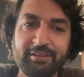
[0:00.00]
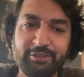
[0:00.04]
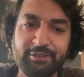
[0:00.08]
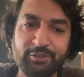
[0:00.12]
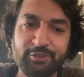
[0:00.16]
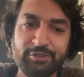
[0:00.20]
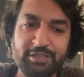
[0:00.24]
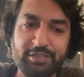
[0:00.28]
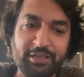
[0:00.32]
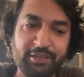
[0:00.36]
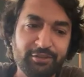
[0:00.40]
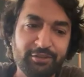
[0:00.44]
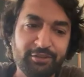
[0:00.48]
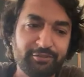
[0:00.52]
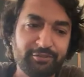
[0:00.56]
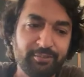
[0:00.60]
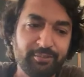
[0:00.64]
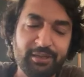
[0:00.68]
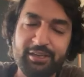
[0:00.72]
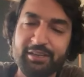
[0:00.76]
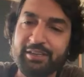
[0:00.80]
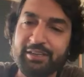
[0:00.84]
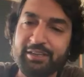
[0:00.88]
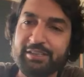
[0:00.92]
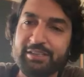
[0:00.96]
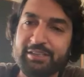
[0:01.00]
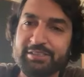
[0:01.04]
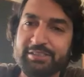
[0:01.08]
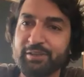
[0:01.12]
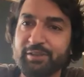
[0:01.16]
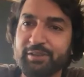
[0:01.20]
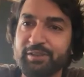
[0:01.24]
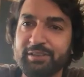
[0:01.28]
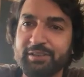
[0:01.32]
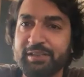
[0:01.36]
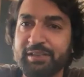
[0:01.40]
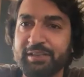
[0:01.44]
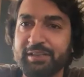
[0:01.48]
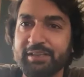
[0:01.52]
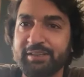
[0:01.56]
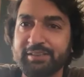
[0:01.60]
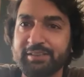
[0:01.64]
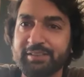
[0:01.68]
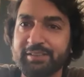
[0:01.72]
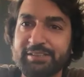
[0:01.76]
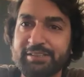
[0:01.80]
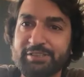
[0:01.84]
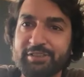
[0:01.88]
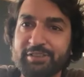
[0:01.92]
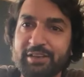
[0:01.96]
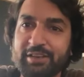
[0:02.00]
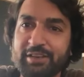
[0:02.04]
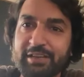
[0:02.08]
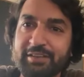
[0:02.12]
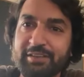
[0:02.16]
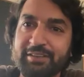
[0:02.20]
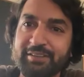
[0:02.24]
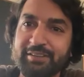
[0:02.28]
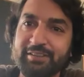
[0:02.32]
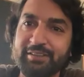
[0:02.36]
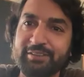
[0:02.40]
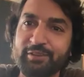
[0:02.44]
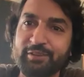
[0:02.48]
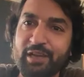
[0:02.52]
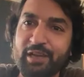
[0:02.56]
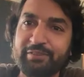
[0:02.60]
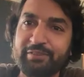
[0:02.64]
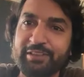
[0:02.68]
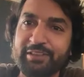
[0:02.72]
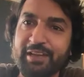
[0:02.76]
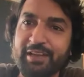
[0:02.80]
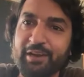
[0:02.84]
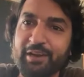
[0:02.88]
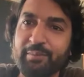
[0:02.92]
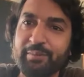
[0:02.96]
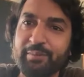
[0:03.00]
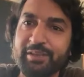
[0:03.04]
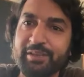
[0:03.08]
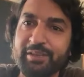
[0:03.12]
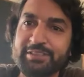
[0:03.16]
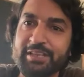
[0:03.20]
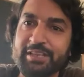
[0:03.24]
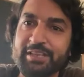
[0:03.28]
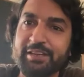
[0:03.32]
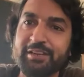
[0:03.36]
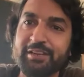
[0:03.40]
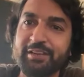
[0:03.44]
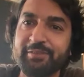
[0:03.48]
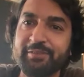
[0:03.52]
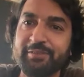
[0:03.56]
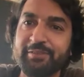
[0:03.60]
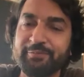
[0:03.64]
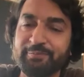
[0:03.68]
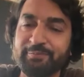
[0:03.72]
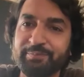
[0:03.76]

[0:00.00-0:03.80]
those kind of melodies and all. Yeah, it's great to have a dynamic set.